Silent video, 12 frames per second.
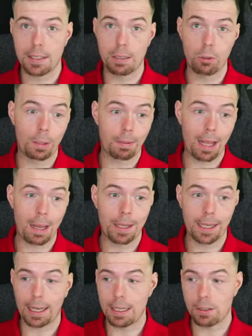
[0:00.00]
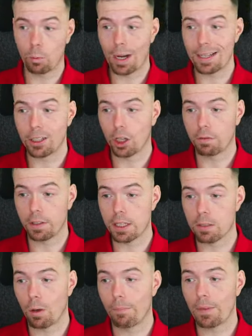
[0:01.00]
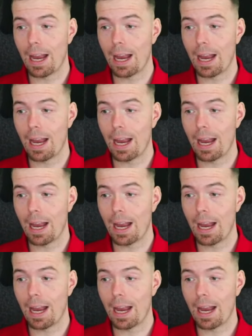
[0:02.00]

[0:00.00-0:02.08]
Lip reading: Team of the week player pick is the way to go for this one.